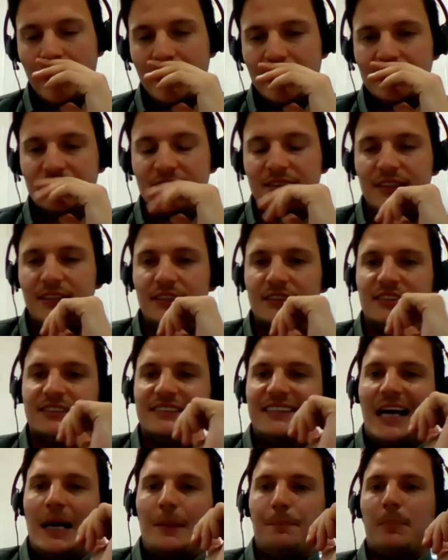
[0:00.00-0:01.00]
can see
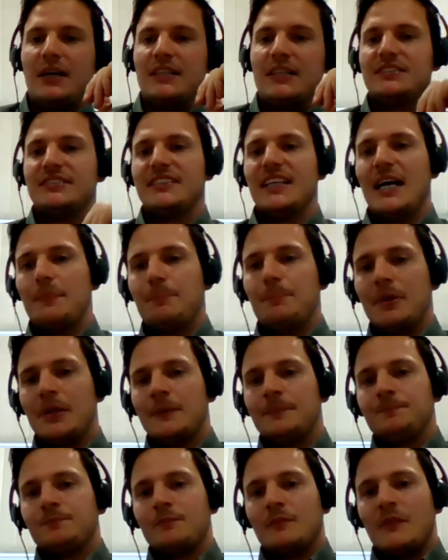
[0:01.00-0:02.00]
step by step
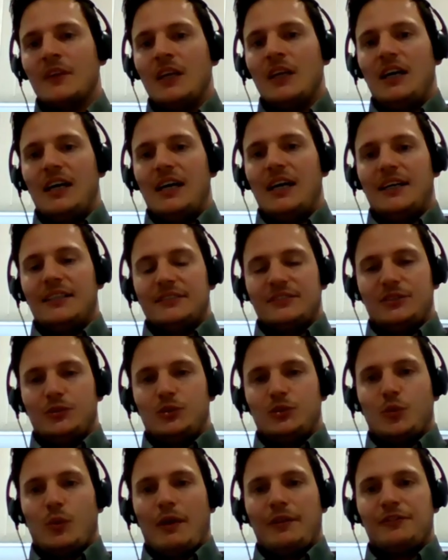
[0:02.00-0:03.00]
the
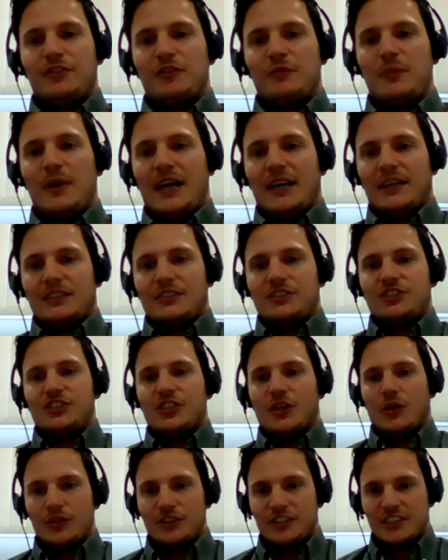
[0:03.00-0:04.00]
transfer bag
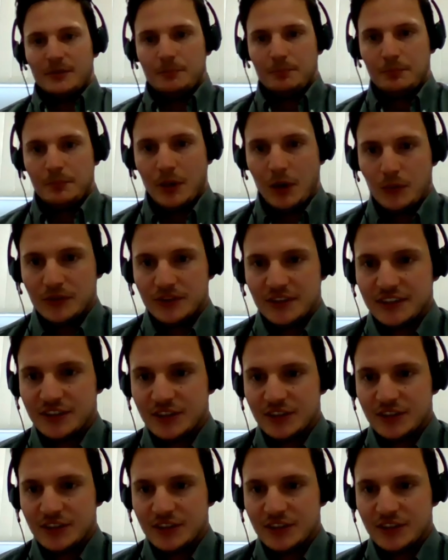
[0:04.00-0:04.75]
charging process.